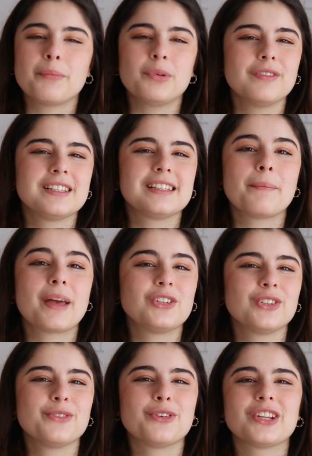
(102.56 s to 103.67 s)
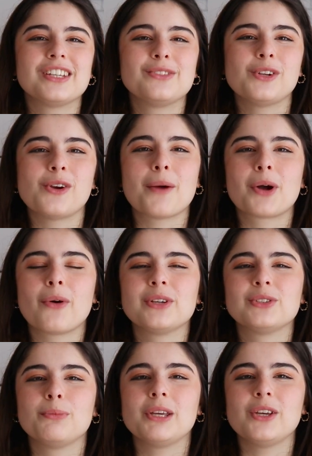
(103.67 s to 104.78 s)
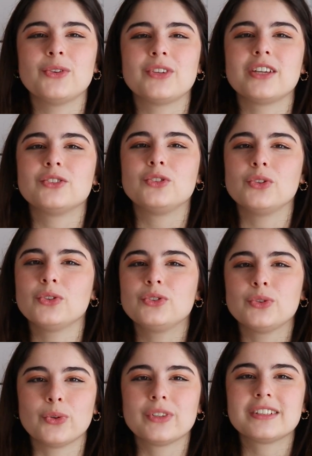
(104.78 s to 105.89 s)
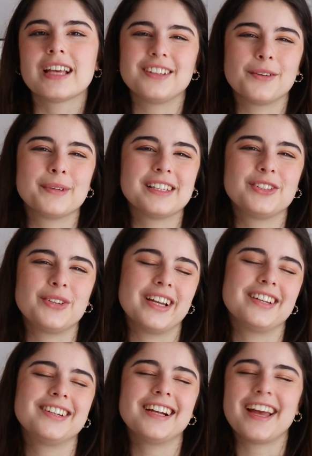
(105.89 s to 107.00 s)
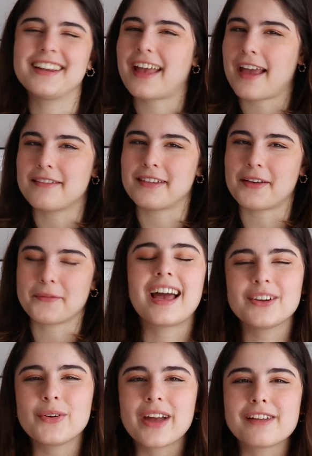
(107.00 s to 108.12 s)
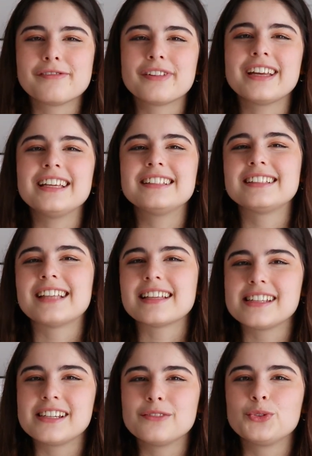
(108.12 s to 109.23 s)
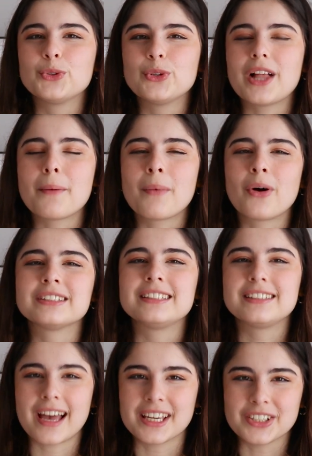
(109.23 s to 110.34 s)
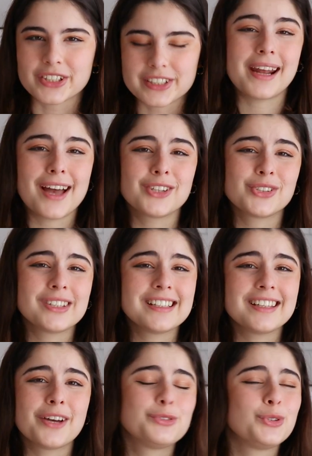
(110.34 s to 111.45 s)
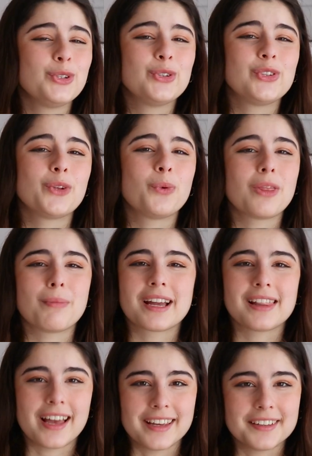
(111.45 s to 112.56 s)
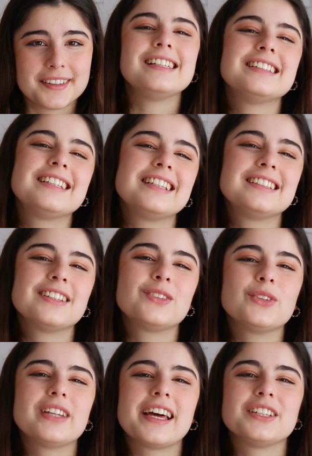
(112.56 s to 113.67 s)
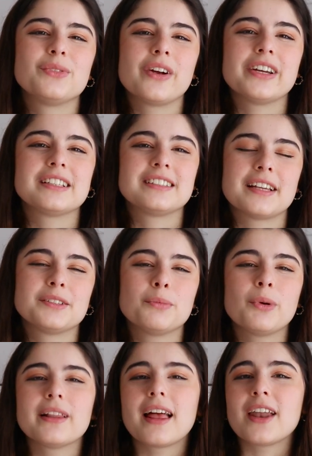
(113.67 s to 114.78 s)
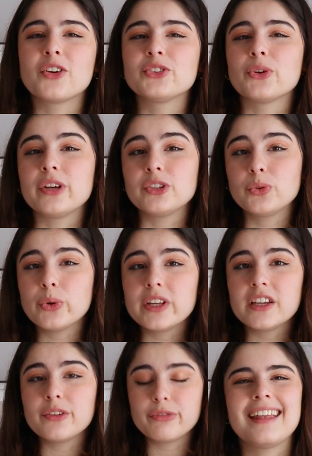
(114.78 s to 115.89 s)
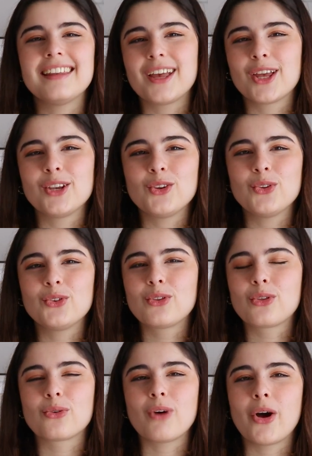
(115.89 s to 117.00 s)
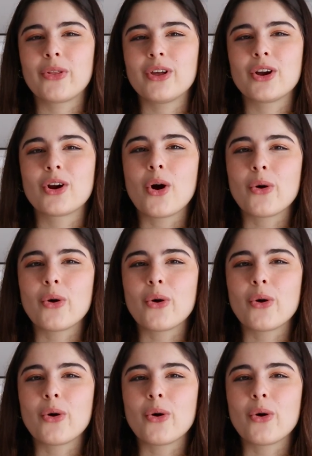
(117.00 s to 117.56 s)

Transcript: I previously mentioned, for this video, I'm going to be using two tools, Adobe Illustrator and Canva. I know Canva is a sensitive tool among designers, but I actually love to use it with my clients, since it is a tool that is very accessible and also intuitive, and they can use throughout their